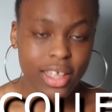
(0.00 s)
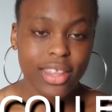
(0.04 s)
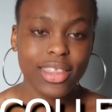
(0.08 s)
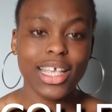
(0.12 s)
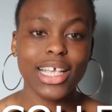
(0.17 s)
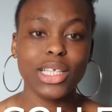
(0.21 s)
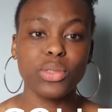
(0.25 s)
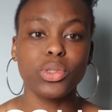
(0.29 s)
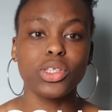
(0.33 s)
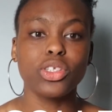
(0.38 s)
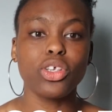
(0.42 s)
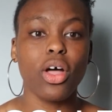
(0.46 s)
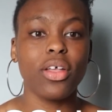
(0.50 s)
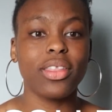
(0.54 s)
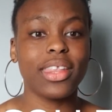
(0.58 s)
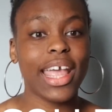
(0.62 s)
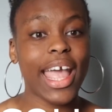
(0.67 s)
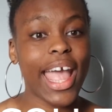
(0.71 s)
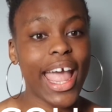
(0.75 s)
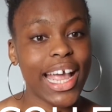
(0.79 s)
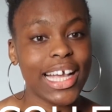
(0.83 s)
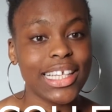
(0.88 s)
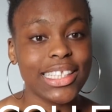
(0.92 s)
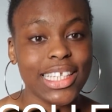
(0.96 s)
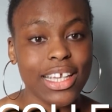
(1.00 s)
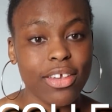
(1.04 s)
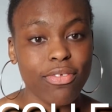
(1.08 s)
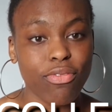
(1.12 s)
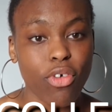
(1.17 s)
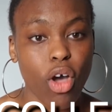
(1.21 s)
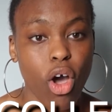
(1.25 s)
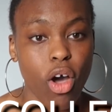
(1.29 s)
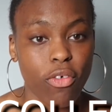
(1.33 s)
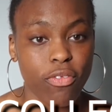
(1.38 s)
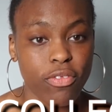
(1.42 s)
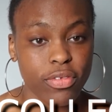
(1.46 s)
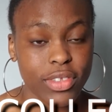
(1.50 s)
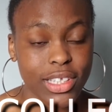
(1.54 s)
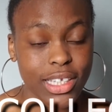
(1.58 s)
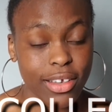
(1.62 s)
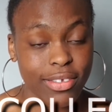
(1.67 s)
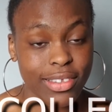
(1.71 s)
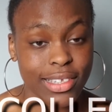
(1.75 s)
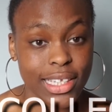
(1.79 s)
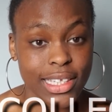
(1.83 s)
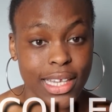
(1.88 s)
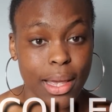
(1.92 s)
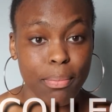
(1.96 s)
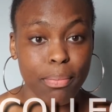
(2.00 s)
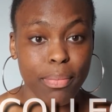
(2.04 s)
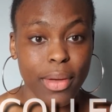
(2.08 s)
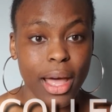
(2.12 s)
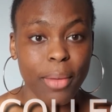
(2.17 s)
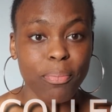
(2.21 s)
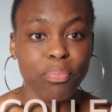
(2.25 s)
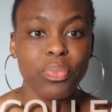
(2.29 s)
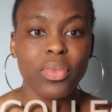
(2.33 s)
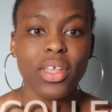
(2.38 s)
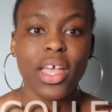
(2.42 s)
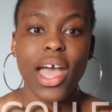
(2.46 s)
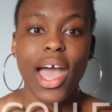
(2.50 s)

This was on the 18th of December,